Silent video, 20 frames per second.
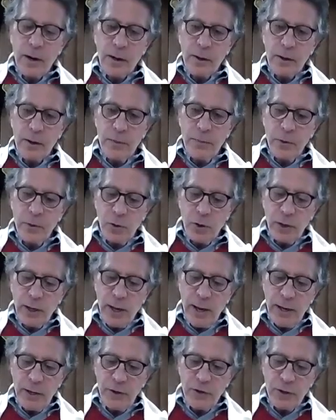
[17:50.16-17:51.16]

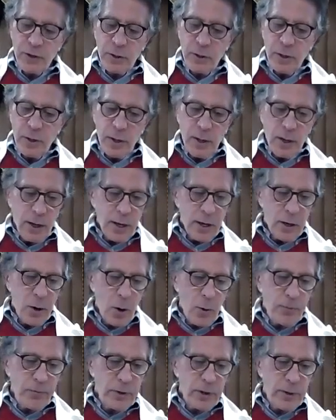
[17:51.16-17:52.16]
communication, and
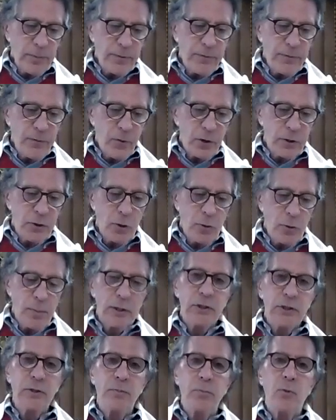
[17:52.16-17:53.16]
hopefully before too
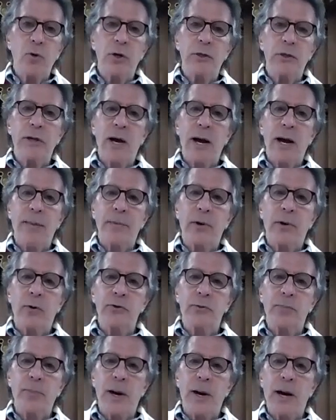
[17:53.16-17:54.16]
much more time
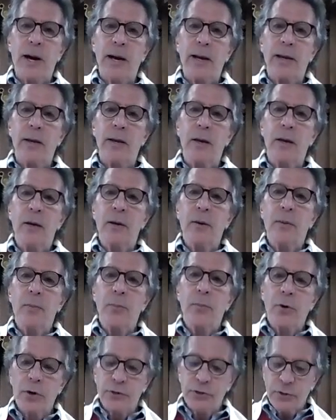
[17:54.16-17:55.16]
goes by,
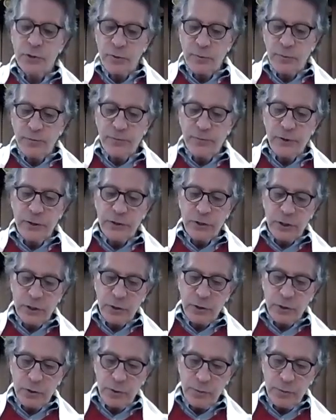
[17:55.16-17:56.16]
personal
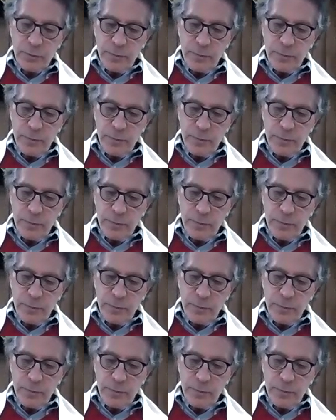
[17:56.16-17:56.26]
visits.